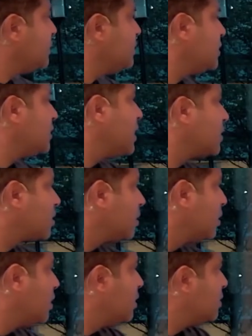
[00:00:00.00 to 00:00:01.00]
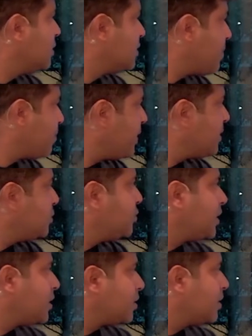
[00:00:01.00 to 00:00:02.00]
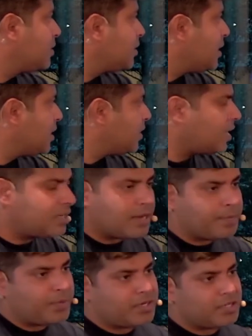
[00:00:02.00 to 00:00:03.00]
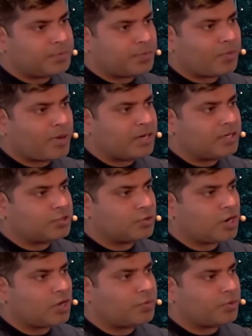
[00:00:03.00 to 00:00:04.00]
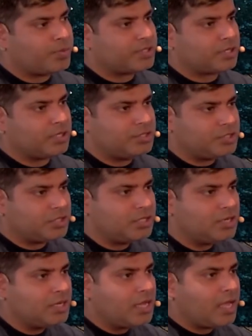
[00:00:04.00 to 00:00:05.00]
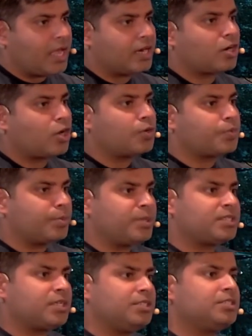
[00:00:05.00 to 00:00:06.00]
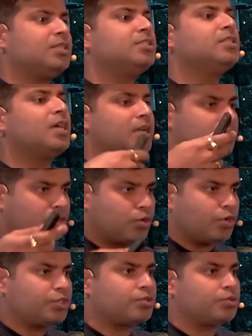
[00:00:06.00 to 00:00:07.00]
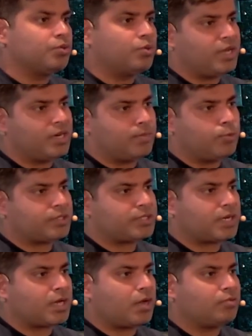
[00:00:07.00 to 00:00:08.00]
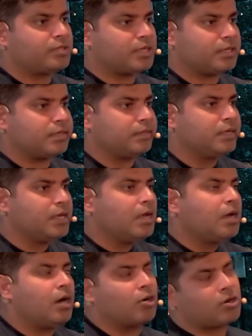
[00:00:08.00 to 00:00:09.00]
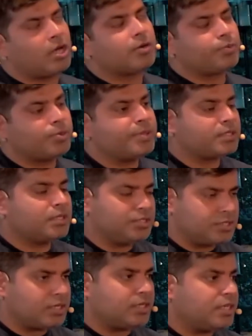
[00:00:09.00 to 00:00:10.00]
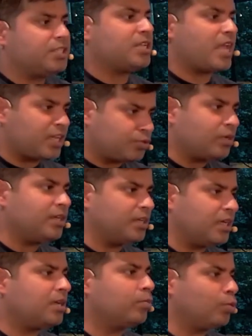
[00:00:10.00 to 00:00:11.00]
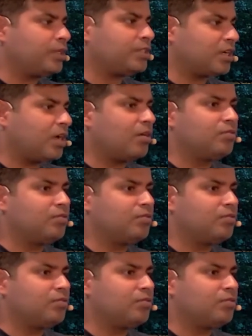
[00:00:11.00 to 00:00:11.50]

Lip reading: that the template is generated, and that template is provided to CloudFormation engine, and CloudFormation engine is then going to AWS account, and our CloudFormation engine is actually in AWS account.